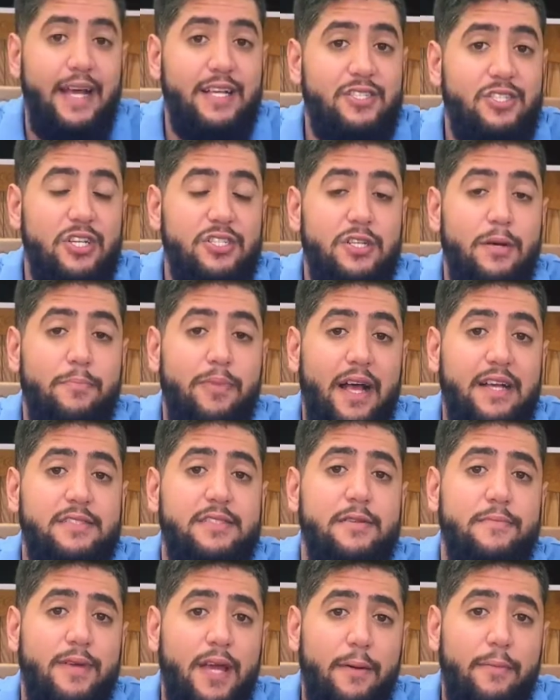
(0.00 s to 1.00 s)
It's such a
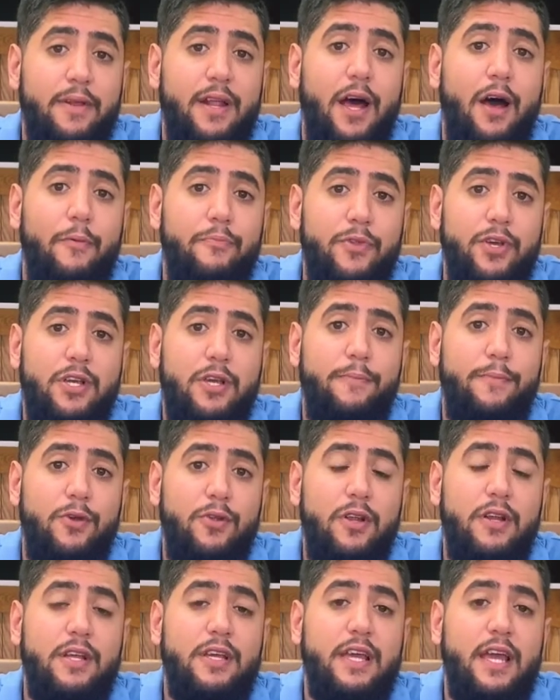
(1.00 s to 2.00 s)
blessing to be able to help the
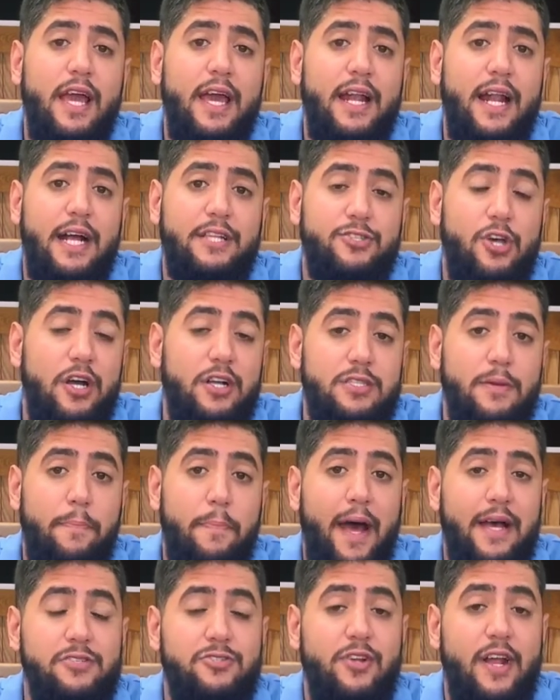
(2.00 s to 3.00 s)
community, and I talk to
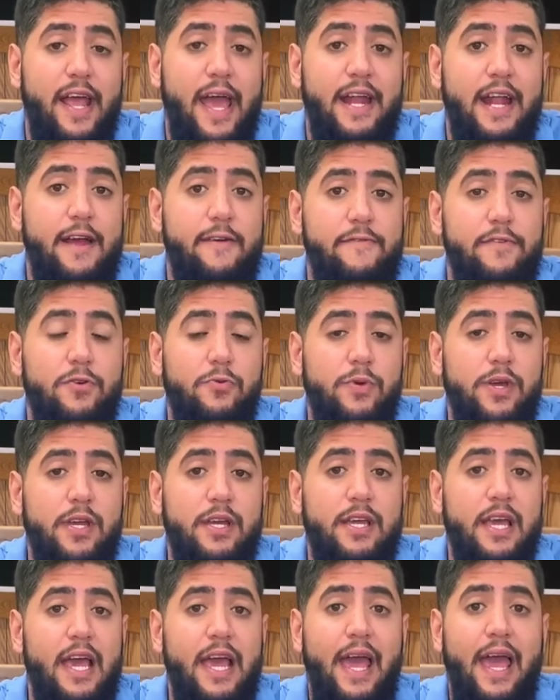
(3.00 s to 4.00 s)
Pastor Ann every
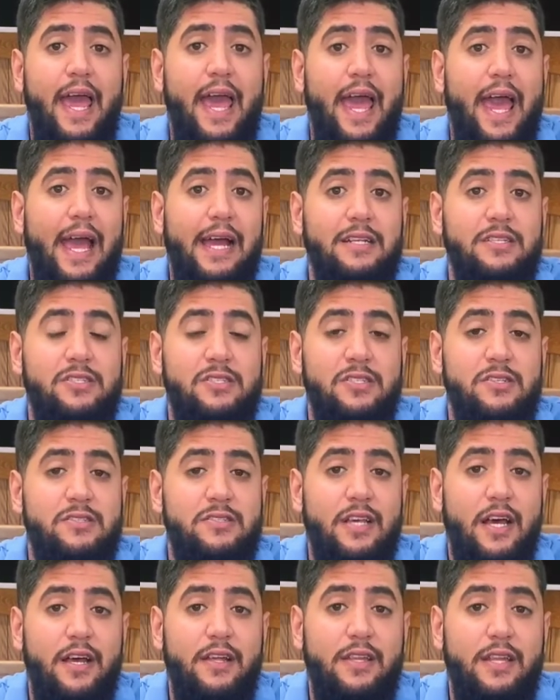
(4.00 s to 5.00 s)
week, and she
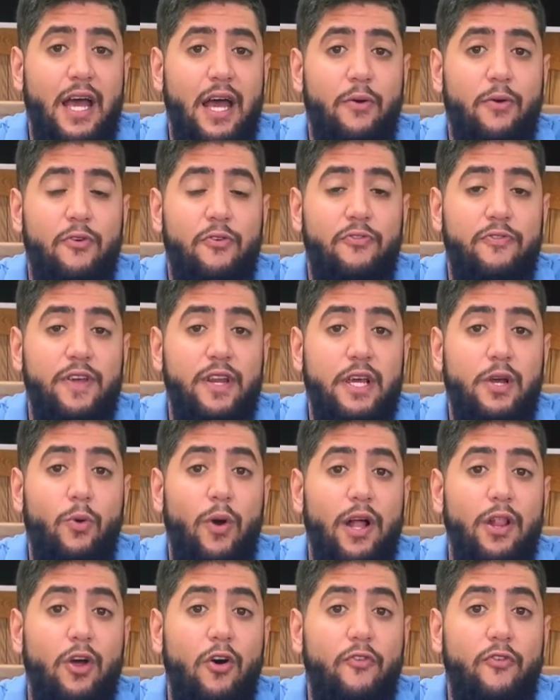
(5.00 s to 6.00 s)
said that we're feeding
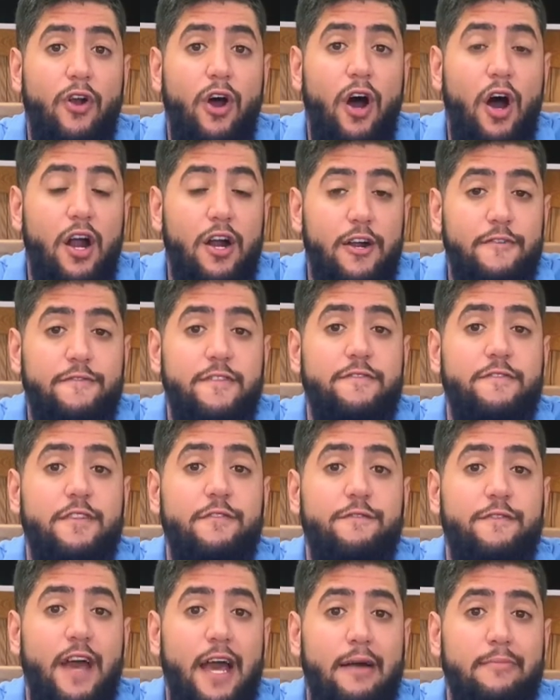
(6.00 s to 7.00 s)
well over 150
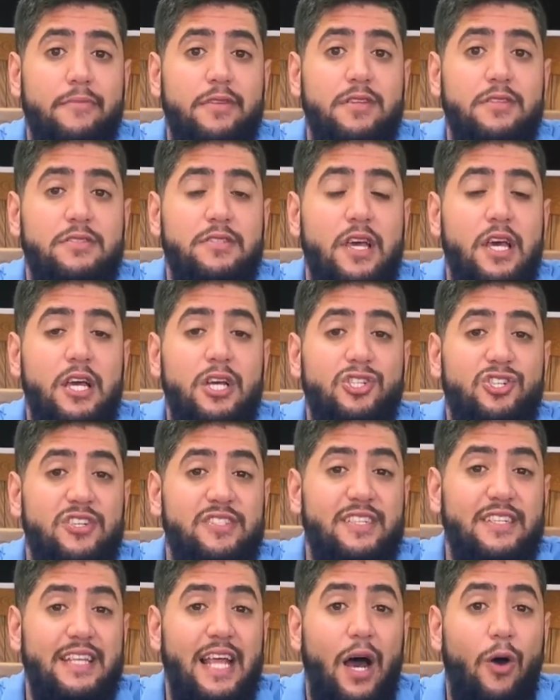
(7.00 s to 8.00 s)
families
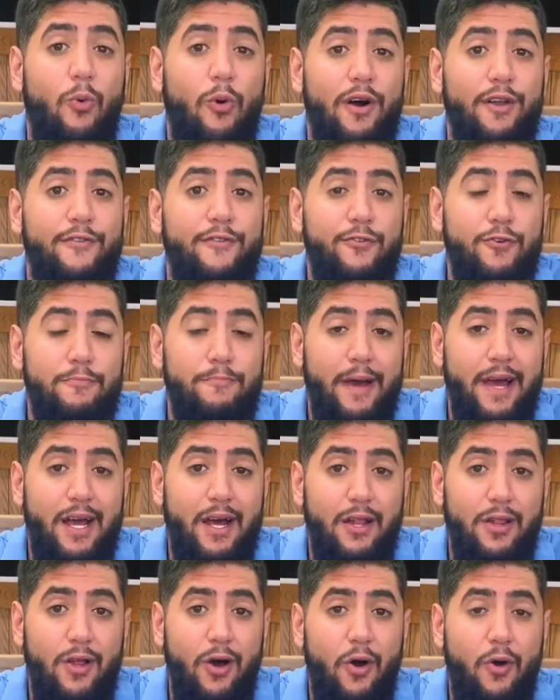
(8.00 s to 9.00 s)
just in that one food bank
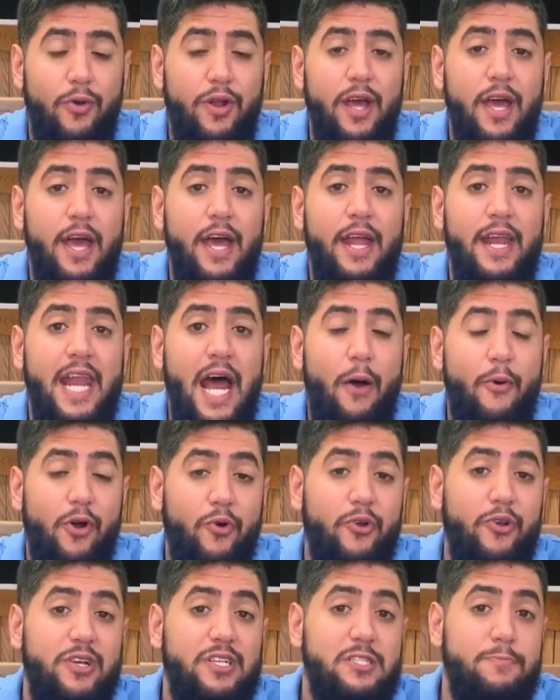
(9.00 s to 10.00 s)
alone. Now we're
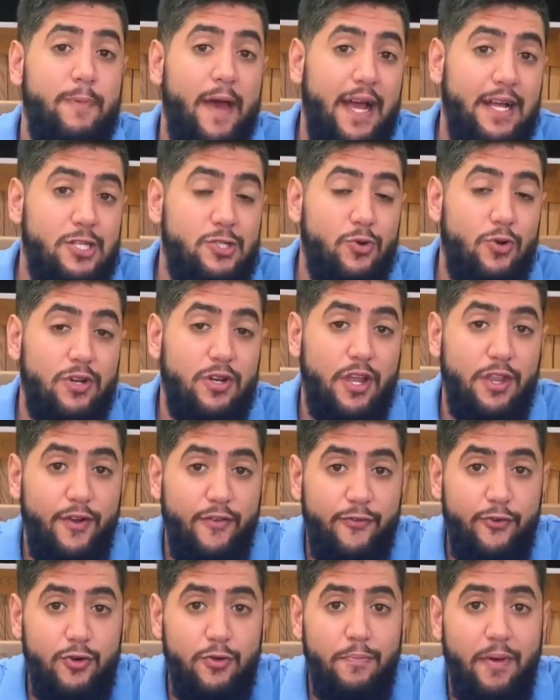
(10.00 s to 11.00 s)
going to expand to another
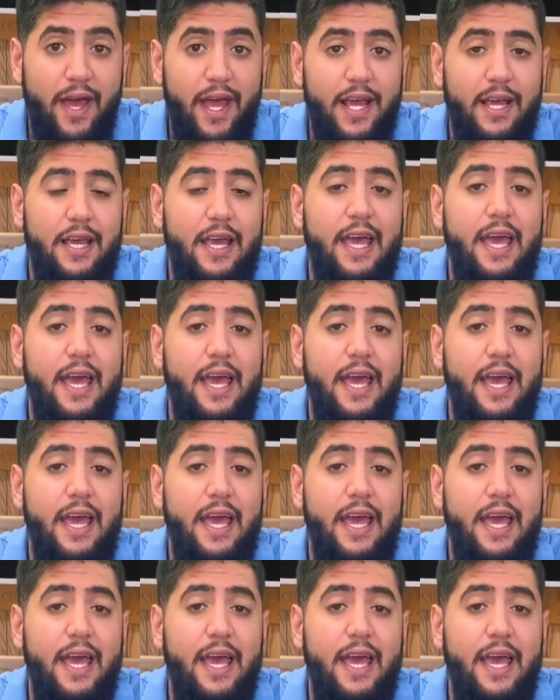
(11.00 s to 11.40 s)
food bank